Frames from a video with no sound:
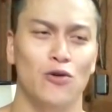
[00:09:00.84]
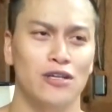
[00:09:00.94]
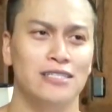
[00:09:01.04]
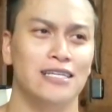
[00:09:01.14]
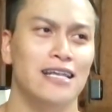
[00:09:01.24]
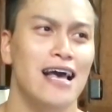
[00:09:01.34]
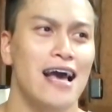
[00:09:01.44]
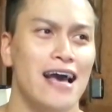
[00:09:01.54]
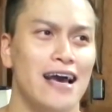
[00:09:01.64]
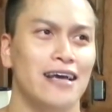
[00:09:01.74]
oriented,
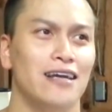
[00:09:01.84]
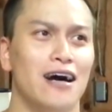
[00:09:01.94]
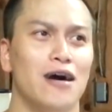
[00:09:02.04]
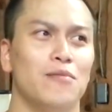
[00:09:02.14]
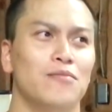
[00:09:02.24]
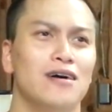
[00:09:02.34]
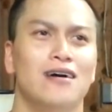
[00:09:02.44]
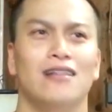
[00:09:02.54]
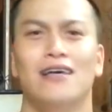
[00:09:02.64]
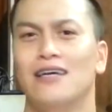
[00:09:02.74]
and
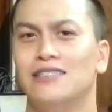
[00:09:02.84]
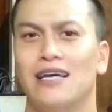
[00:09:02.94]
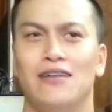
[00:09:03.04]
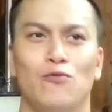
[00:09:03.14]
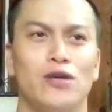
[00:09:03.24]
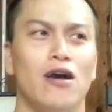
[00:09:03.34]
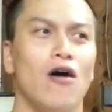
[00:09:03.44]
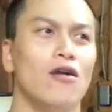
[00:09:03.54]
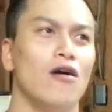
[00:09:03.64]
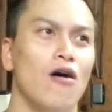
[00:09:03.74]
like I said, we
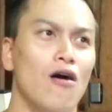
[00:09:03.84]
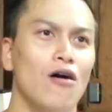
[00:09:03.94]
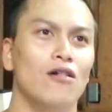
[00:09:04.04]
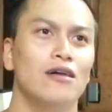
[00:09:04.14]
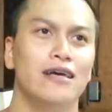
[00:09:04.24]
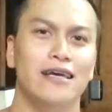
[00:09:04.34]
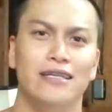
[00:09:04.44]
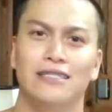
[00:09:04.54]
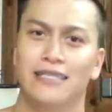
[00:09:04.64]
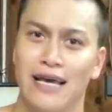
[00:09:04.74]
are all in
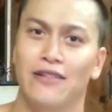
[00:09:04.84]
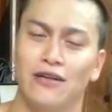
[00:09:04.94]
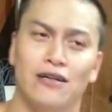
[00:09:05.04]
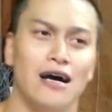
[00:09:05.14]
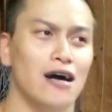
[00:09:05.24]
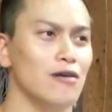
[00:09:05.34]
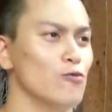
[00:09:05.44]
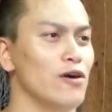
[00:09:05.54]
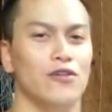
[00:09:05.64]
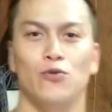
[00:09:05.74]
it together.
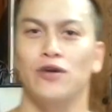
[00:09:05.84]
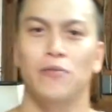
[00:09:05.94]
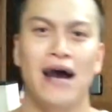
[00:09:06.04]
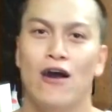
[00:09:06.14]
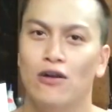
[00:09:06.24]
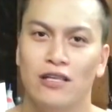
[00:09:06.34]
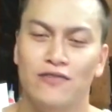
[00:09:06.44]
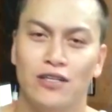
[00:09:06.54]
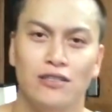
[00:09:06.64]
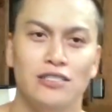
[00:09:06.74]
Whether we're
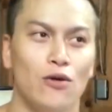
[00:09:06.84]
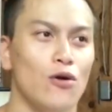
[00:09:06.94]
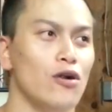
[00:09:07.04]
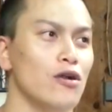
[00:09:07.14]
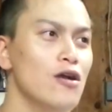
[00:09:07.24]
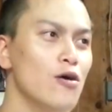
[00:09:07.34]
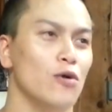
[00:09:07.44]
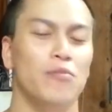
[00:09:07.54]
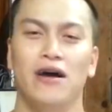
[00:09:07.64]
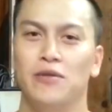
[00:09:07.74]
powerlifters or
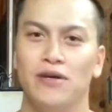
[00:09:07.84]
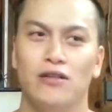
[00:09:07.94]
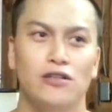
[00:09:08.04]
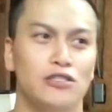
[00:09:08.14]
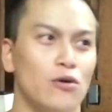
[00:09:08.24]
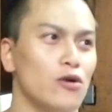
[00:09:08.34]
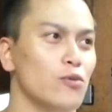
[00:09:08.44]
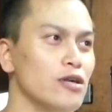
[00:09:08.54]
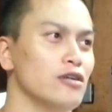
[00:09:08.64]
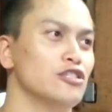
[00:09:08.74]
we're bodybuilders or
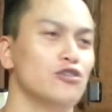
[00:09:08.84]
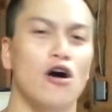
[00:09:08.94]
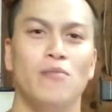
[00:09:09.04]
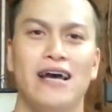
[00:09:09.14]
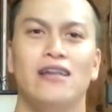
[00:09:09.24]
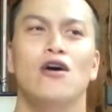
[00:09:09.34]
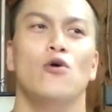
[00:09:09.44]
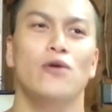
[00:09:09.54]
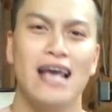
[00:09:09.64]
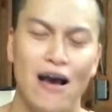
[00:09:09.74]
we're strongmen,
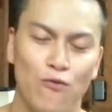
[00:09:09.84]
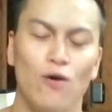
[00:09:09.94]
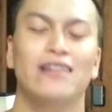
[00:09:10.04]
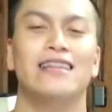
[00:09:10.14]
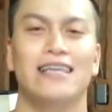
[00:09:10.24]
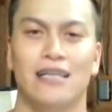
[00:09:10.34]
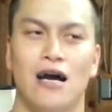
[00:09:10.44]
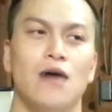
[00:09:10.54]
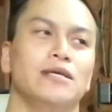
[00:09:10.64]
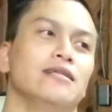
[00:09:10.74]
we have one thing in
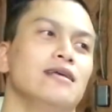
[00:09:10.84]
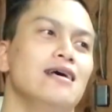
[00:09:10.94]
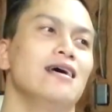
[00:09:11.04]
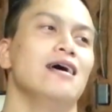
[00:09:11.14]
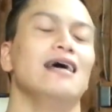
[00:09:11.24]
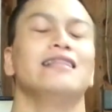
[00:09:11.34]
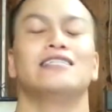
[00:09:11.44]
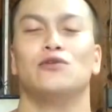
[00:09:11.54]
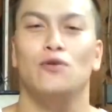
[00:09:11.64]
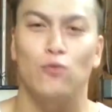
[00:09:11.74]
common, and
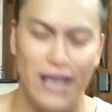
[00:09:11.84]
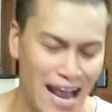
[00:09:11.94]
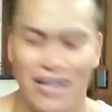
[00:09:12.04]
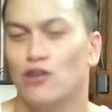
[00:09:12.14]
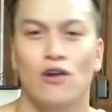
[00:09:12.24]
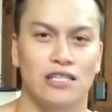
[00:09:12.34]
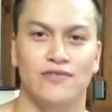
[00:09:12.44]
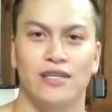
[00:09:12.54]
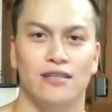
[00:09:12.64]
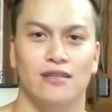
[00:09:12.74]
that's we hate
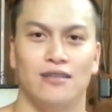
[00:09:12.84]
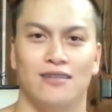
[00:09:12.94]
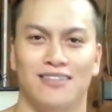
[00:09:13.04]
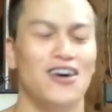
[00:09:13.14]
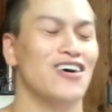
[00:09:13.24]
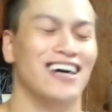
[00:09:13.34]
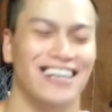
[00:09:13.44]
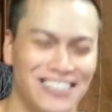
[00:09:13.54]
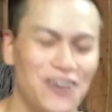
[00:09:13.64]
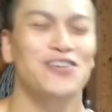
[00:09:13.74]
CrossFit. No,
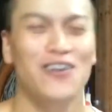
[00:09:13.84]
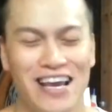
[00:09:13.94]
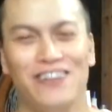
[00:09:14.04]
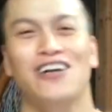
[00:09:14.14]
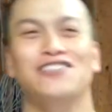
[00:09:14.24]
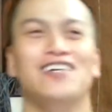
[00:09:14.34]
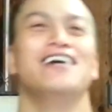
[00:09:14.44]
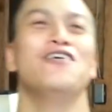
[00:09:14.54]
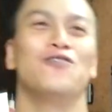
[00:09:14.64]
we don't hate CrossFit.